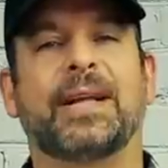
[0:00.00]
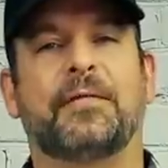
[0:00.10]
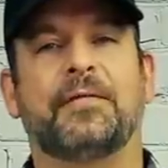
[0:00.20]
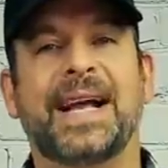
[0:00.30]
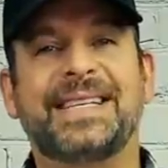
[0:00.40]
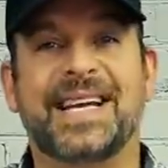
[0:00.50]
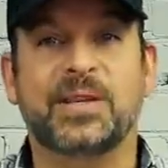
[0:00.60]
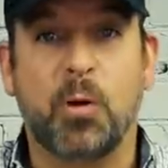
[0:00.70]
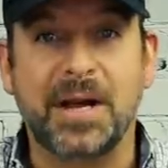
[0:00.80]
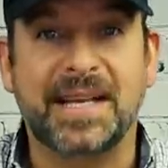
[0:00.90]
right, the flight
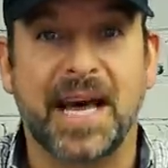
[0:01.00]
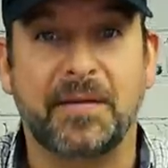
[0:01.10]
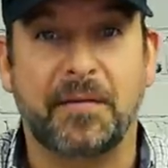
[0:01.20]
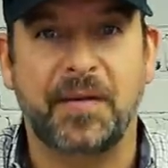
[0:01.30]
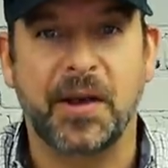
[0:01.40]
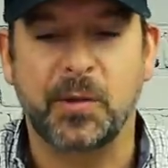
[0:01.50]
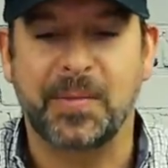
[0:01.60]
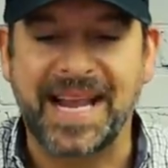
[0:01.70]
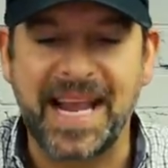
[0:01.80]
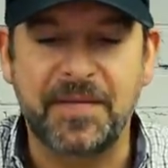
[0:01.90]
test was kind of a failure,
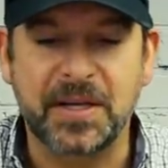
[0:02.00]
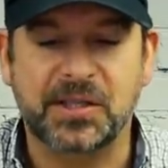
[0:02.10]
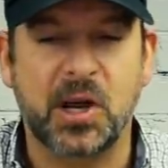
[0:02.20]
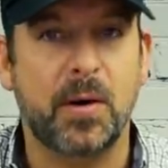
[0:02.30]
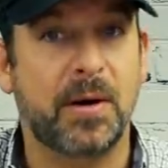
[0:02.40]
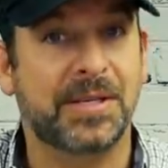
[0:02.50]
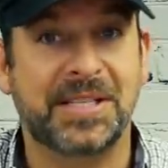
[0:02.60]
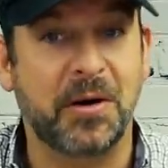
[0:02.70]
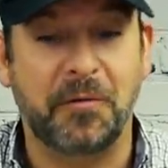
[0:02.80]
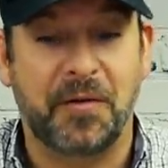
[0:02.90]
but even so, it was
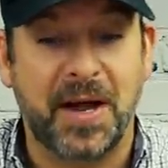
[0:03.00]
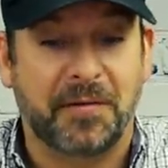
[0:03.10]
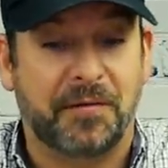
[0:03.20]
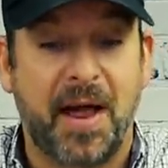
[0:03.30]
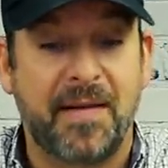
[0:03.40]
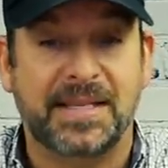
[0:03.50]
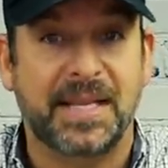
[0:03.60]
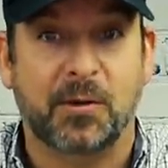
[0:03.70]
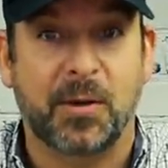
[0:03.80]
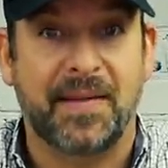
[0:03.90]
still fun to fly this
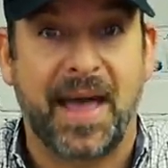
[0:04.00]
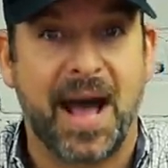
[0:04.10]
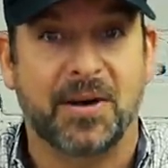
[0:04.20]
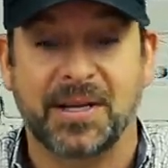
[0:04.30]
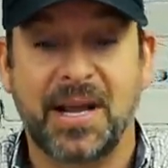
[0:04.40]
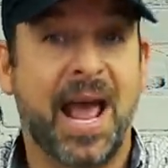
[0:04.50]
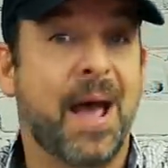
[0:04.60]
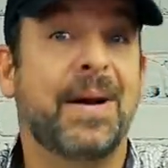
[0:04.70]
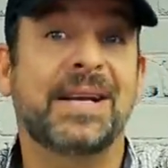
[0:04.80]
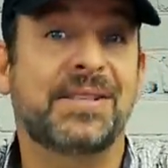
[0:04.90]
thing around the house,
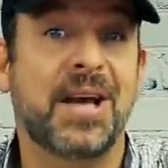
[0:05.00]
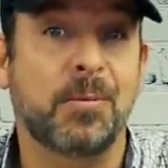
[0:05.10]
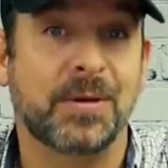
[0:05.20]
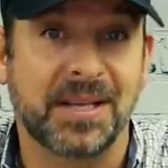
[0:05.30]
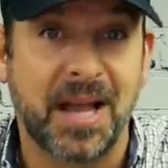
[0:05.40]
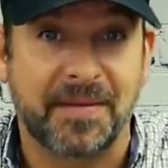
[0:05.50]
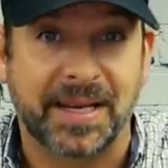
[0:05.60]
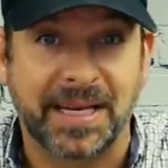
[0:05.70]
and my son was loving